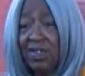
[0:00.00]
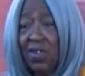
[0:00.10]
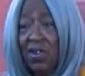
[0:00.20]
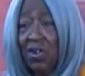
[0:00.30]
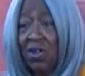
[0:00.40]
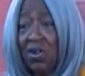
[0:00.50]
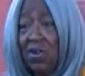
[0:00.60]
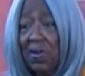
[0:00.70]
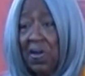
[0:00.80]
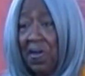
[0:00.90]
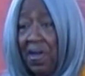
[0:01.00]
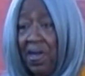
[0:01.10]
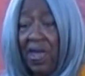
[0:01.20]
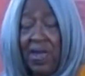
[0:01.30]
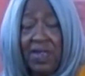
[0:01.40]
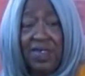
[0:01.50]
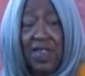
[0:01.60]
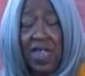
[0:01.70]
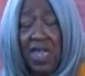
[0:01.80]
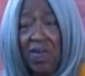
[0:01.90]
Turner. Etta
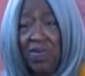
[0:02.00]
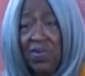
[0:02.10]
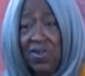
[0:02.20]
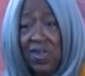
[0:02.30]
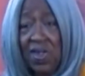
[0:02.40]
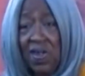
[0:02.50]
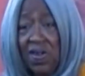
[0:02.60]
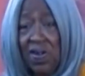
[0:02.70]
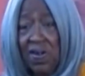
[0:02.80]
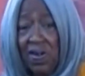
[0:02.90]
James was here.